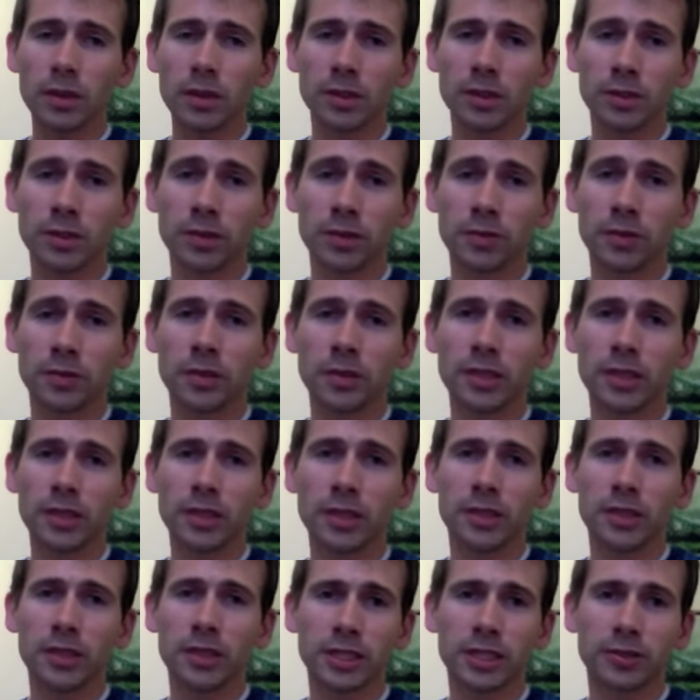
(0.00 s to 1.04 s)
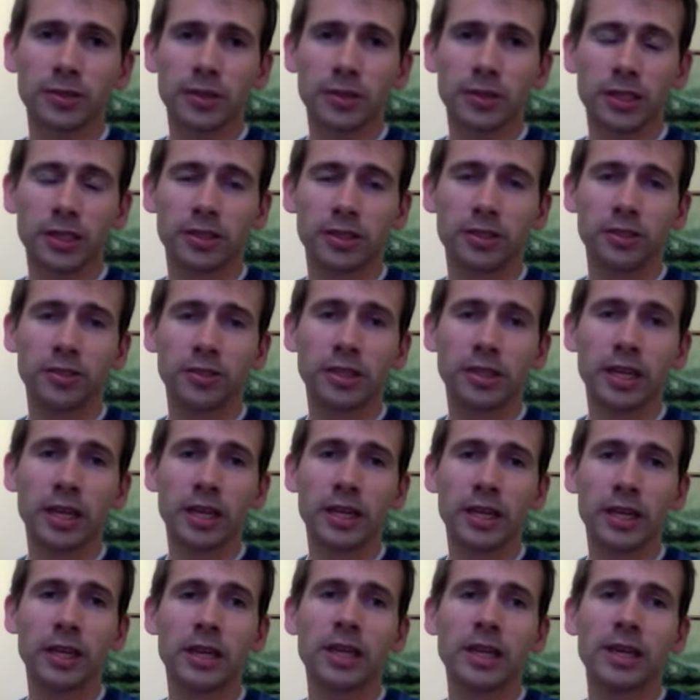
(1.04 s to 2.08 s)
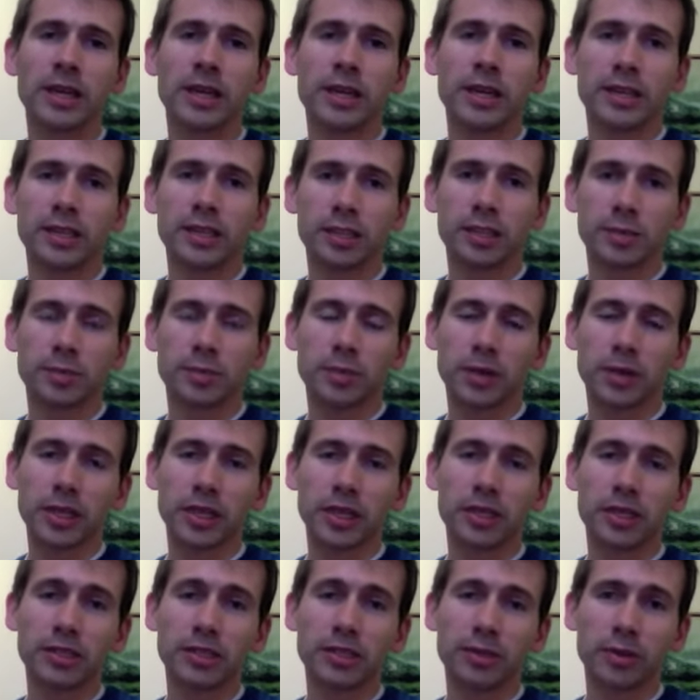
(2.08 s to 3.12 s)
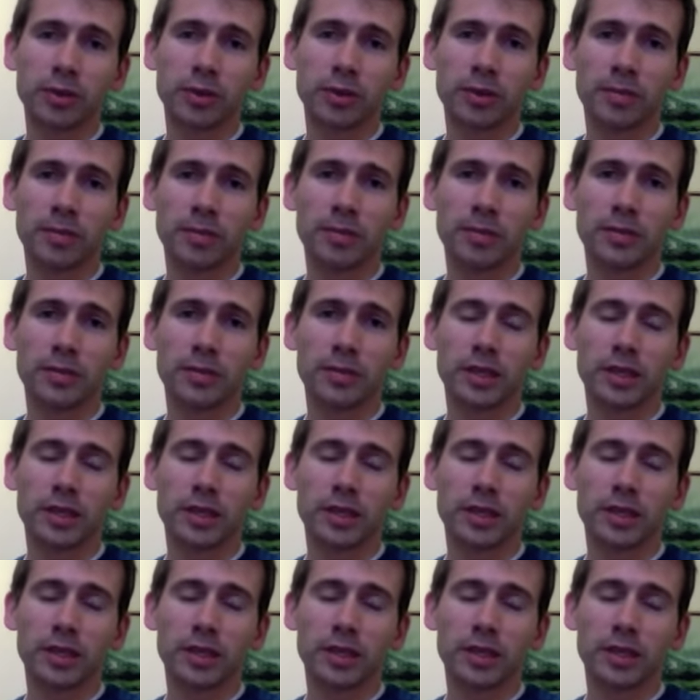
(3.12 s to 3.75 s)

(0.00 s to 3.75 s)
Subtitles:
So the first thing you guys are going to do today is brainstorm